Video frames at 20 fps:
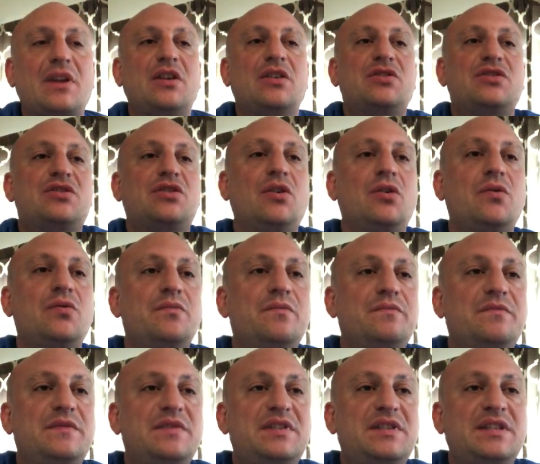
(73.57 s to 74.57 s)
So,
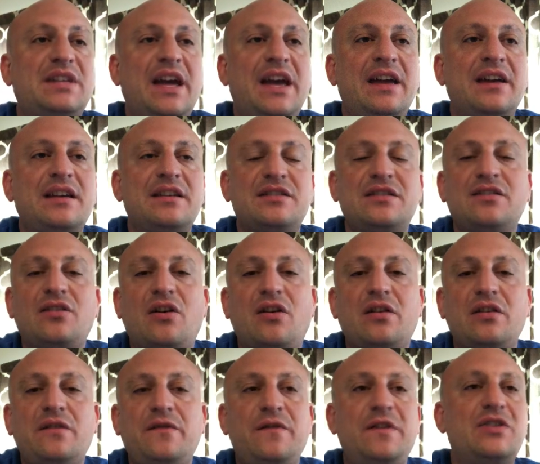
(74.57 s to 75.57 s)
Tang is an
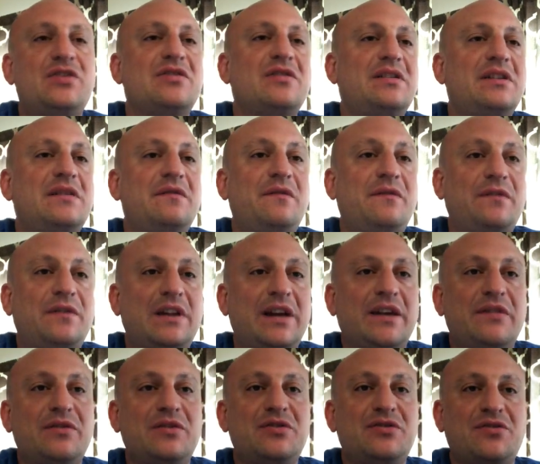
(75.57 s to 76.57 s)
artificially
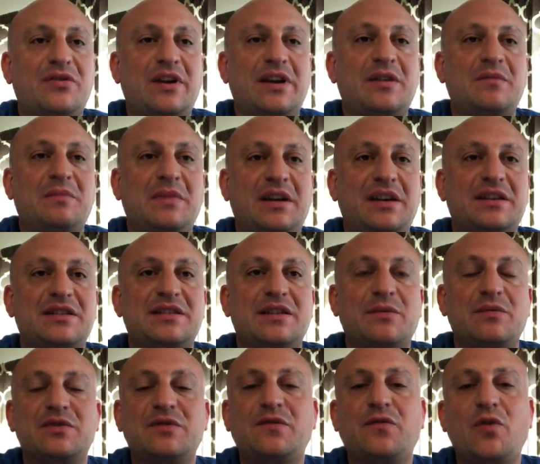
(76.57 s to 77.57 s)
flavored drink mix that
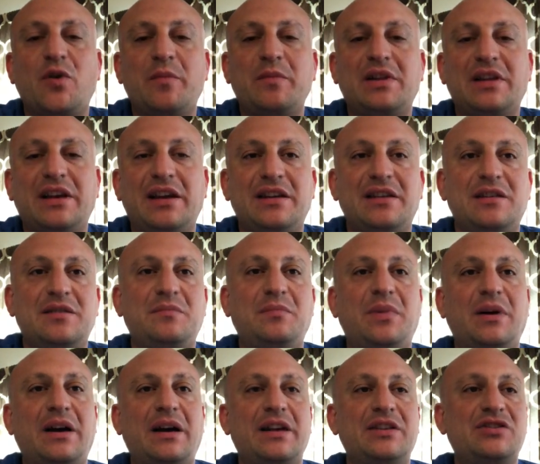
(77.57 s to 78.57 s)
was formulated
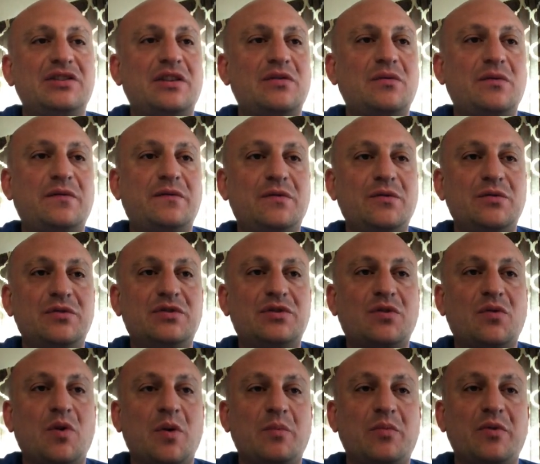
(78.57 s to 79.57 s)
by General Foods
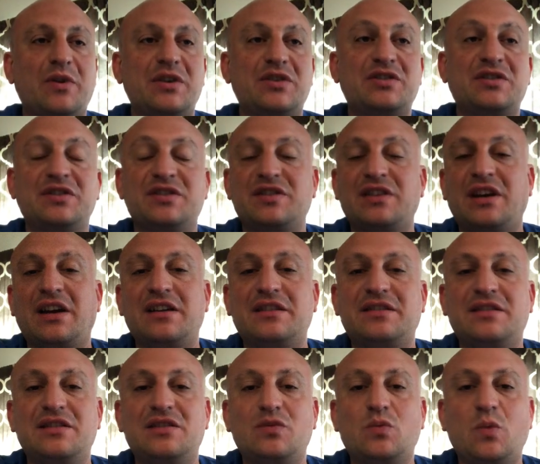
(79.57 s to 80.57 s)
Corporation
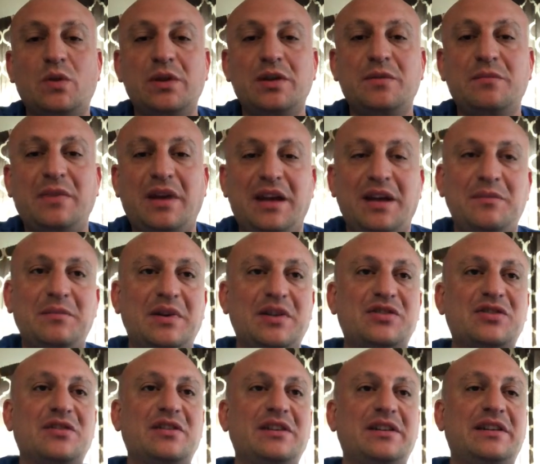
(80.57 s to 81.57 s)
scientist William A.
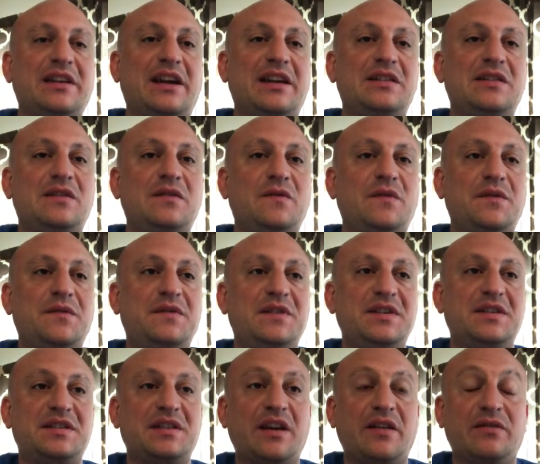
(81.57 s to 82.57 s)
Mitchell in
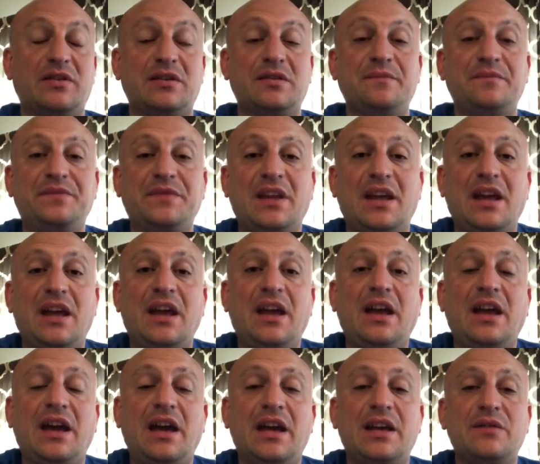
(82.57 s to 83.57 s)
1957,
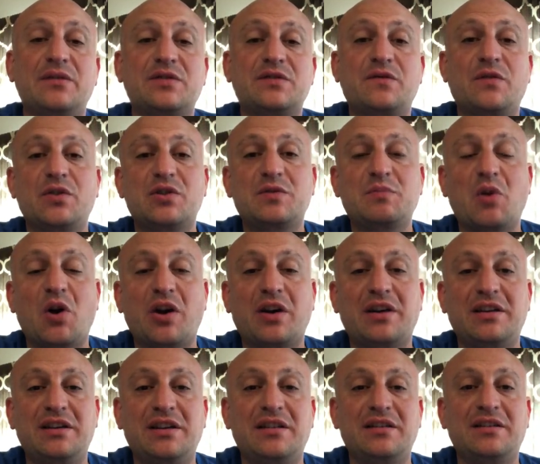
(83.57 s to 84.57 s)
and it was first
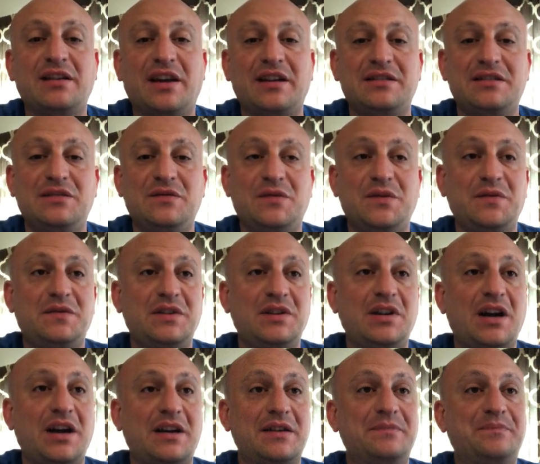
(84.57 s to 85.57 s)
marketed in
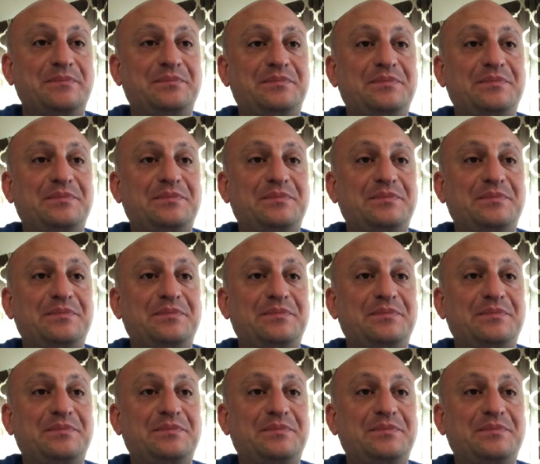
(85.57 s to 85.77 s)
1959.